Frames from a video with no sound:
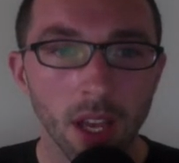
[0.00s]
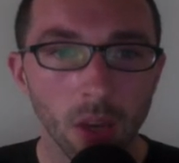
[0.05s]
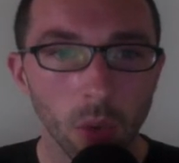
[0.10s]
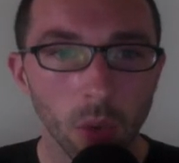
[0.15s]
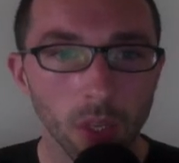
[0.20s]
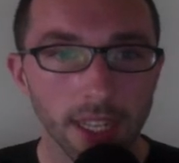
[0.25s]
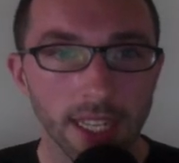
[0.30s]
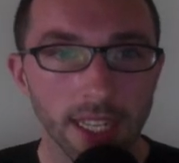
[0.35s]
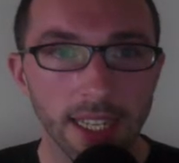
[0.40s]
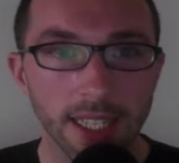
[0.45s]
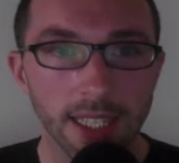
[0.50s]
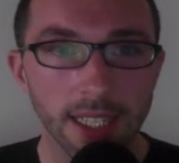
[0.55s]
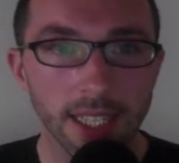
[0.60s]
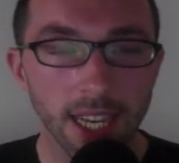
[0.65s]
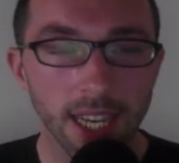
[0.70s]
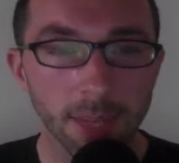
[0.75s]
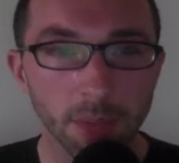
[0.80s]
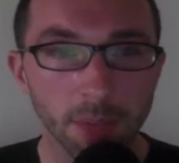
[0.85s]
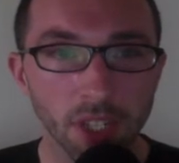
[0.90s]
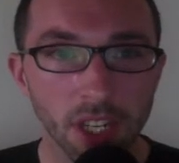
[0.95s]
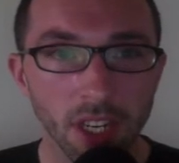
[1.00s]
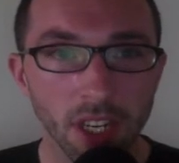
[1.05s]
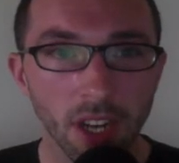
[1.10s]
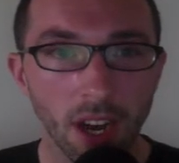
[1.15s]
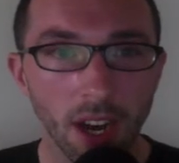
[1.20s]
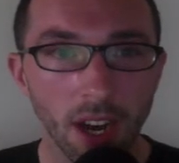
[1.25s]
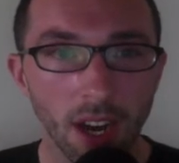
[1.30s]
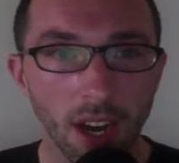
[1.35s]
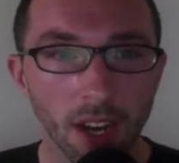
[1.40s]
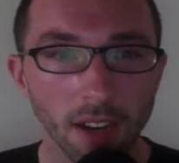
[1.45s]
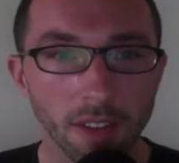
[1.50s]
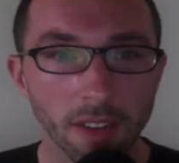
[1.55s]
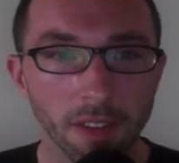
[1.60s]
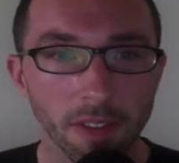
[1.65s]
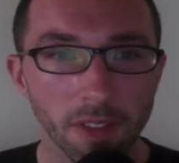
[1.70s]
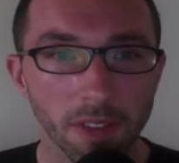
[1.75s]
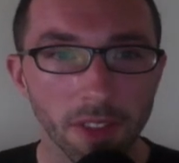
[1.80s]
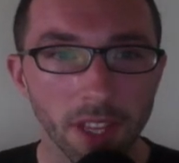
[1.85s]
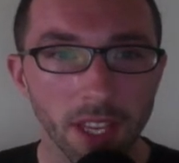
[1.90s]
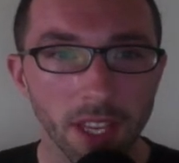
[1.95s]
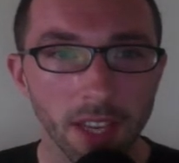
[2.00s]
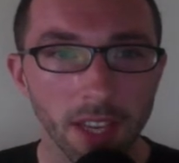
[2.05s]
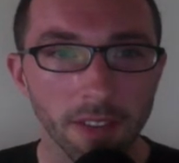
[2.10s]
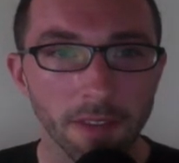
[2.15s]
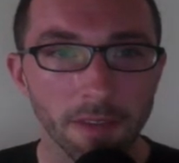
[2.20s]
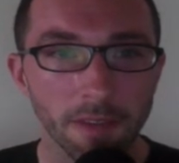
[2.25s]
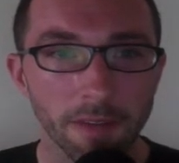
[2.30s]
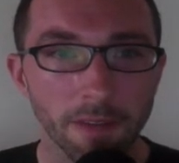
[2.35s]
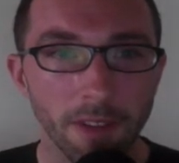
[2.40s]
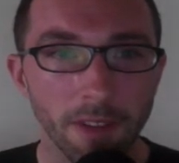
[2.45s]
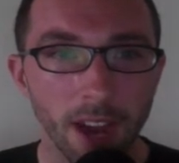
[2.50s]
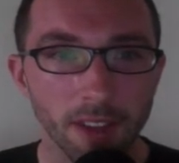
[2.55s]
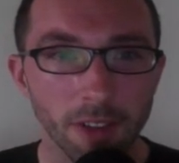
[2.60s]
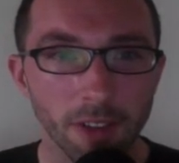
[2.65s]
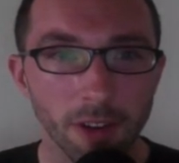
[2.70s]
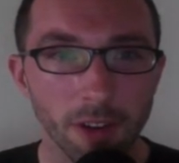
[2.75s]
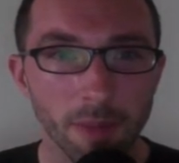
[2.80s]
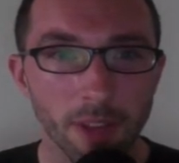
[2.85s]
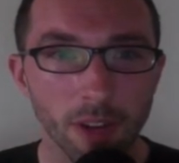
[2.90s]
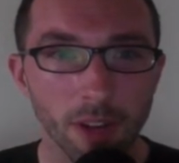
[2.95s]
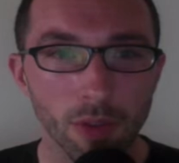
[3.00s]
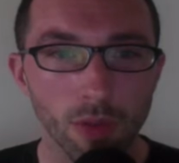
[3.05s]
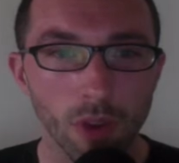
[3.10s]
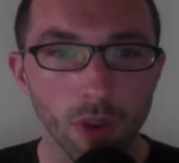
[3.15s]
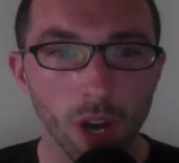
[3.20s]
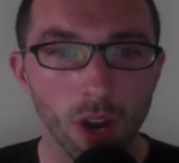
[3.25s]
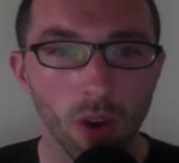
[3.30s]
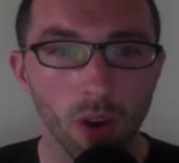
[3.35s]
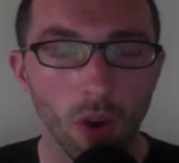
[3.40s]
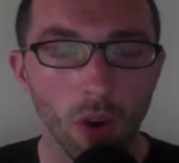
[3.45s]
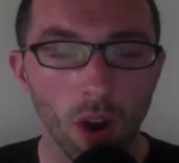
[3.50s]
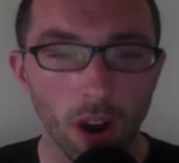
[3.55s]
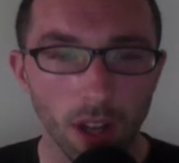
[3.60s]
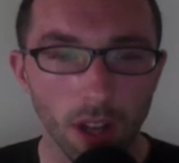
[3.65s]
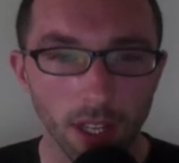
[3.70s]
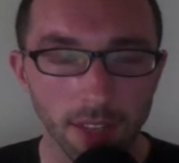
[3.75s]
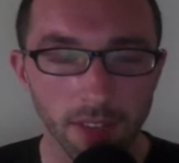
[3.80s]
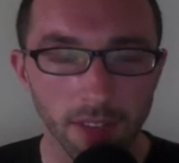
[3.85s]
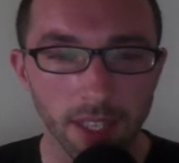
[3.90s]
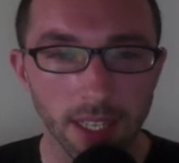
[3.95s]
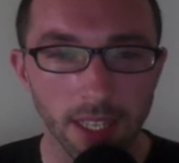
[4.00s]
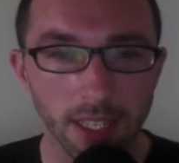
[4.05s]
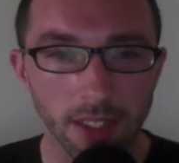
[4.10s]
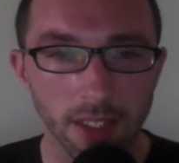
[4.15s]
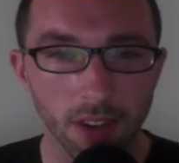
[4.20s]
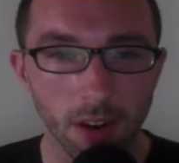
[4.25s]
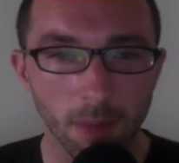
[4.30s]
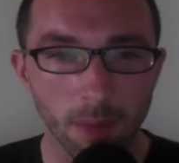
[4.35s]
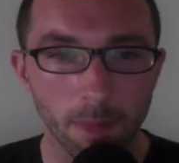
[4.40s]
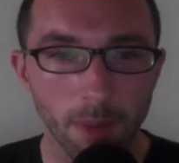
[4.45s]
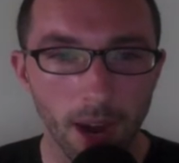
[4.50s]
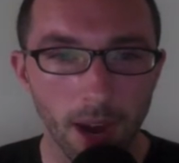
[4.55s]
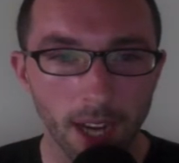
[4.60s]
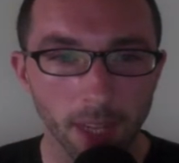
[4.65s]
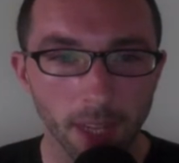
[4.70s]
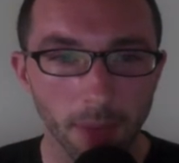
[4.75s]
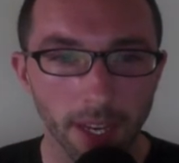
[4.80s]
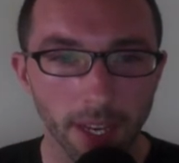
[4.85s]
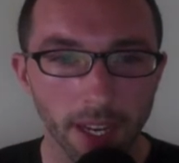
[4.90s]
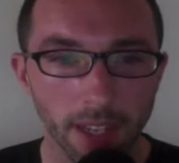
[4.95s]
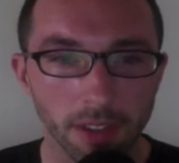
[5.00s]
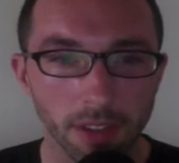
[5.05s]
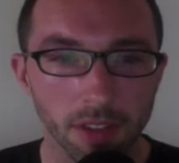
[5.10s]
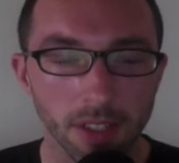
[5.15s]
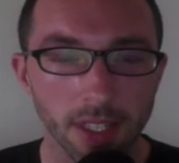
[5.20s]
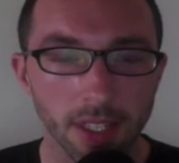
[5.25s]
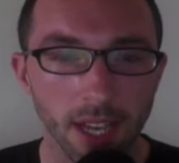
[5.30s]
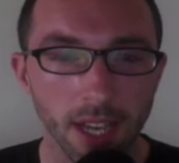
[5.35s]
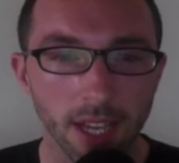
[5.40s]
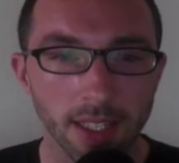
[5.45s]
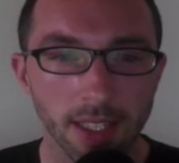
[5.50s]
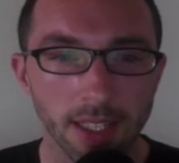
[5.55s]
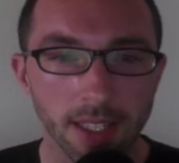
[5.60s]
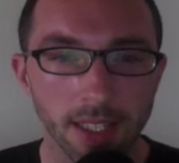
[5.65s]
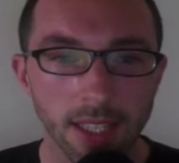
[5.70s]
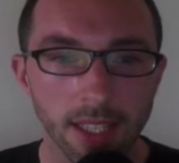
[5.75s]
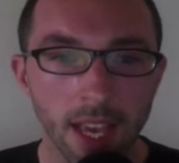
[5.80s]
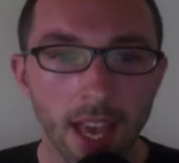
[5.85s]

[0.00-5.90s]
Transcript: With the exception of the 500 meter row, all of these are bodyweight exercises.